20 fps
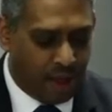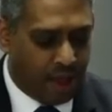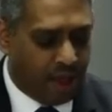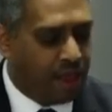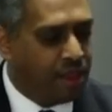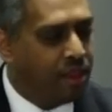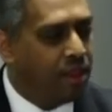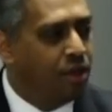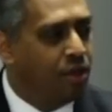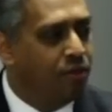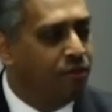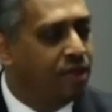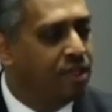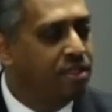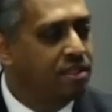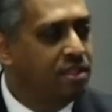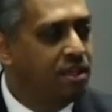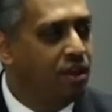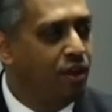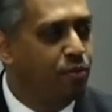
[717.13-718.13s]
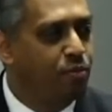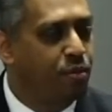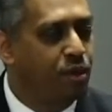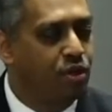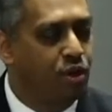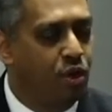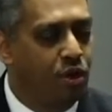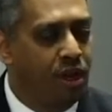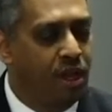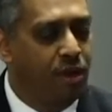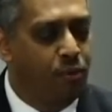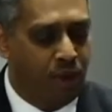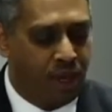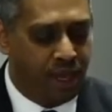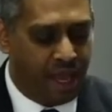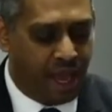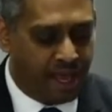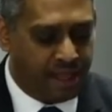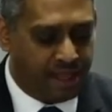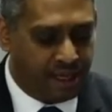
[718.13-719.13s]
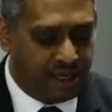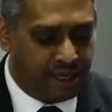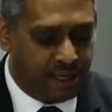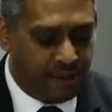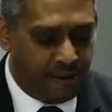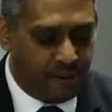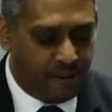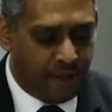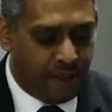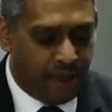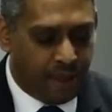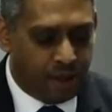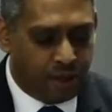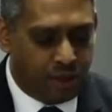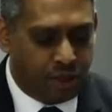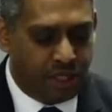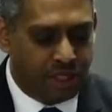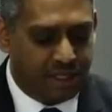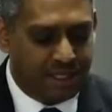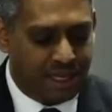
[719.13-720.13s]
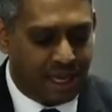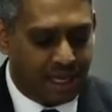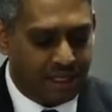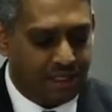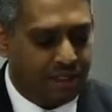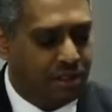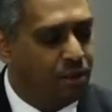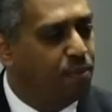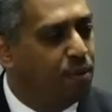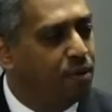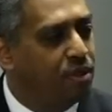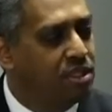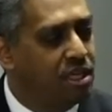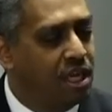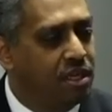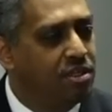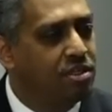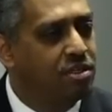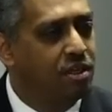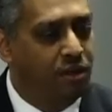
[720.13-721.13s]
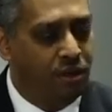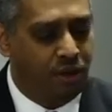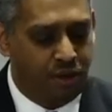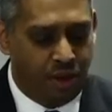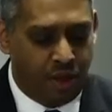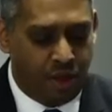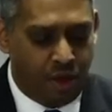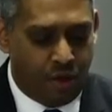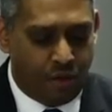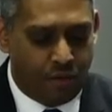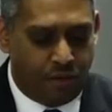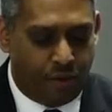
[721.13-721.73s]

the University of Pretoria. We gathered to discuss the potential for